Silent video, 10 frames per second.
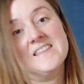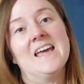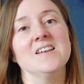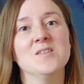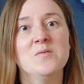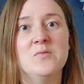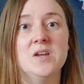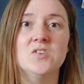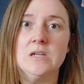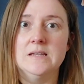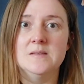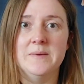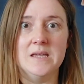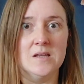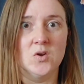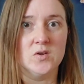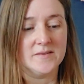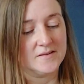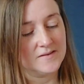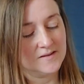Scared of the fridge and it's making
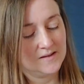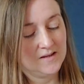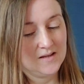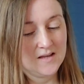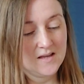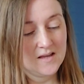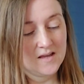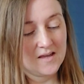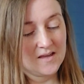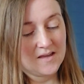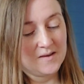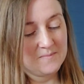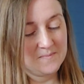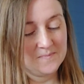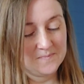noises. Yeah,